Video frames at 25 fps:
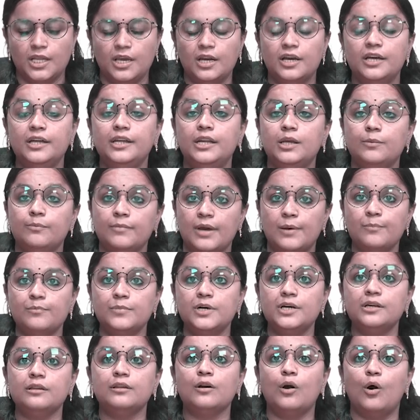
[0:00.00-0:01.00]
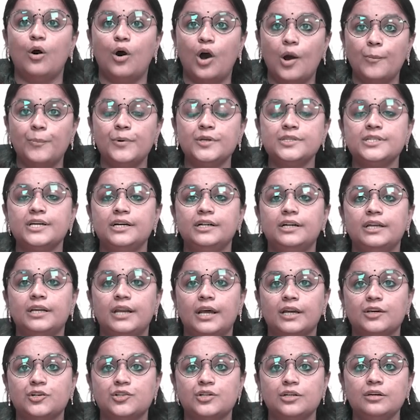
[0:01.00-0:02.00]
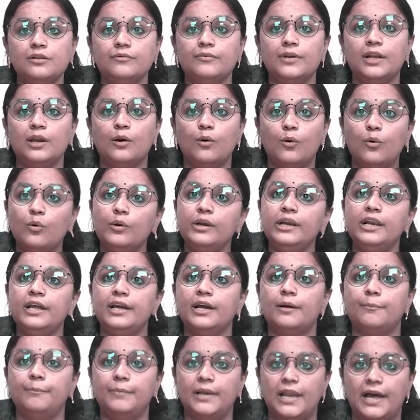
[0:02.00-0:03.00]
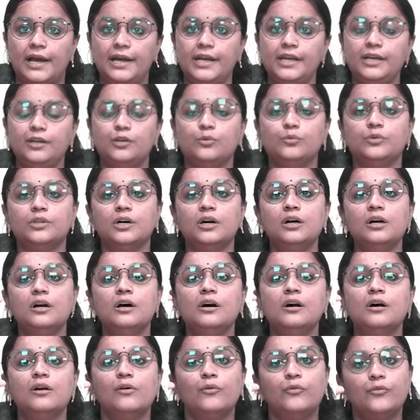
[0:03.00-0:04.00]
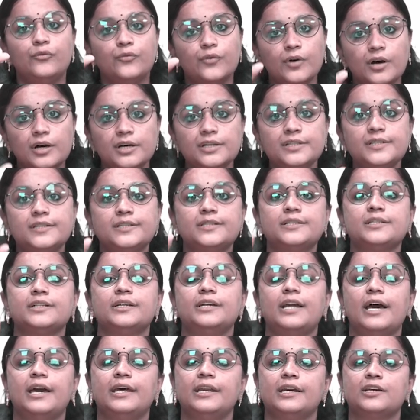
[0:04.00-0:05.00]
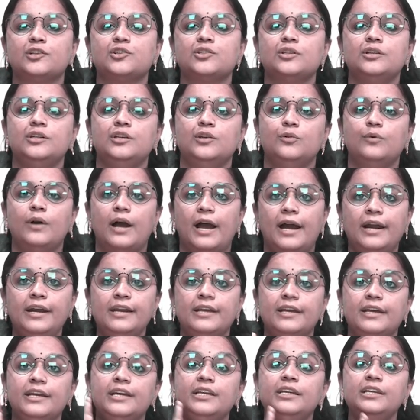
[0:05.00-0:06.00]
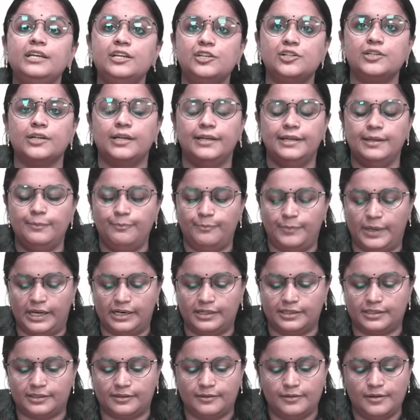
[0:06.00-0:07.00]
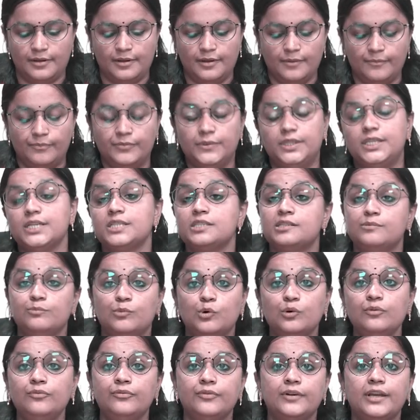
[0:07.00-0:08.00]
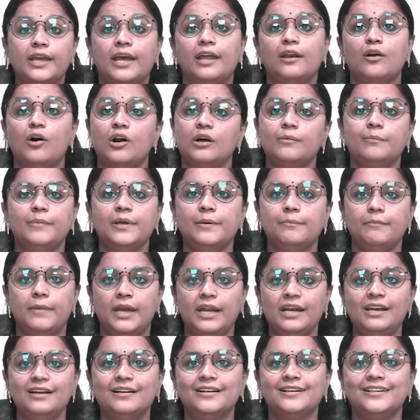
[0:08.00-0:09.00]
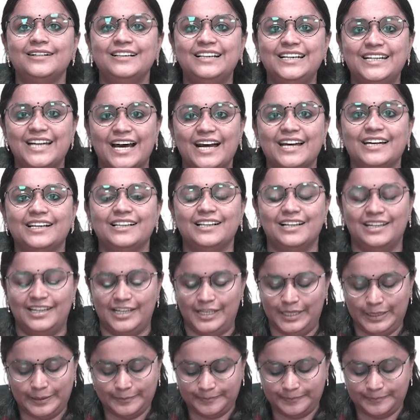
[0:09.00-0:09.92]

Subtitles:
Remember, the opposite direction will only apply to the first direction you had initially picked. This move cannot be made diagonally.